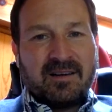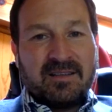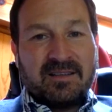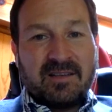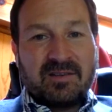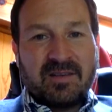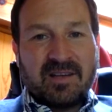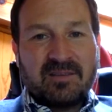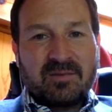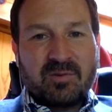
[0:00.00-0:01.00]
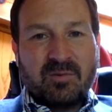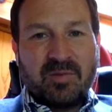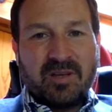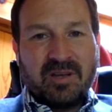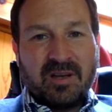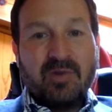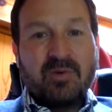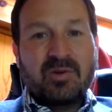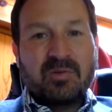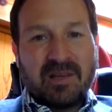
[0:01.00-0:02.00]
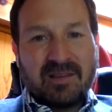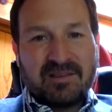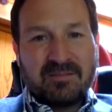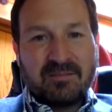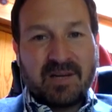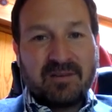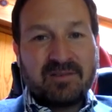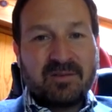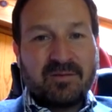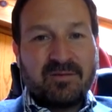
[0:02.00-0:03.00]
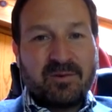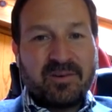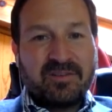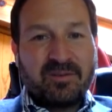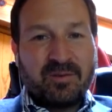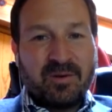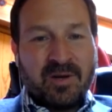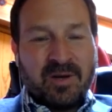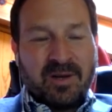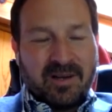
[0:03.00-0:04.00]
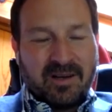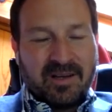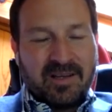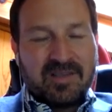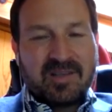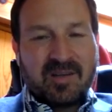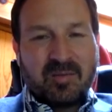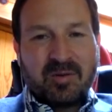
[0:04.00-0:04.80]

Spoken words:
decentralized, which will be a huge milestone for us. So each step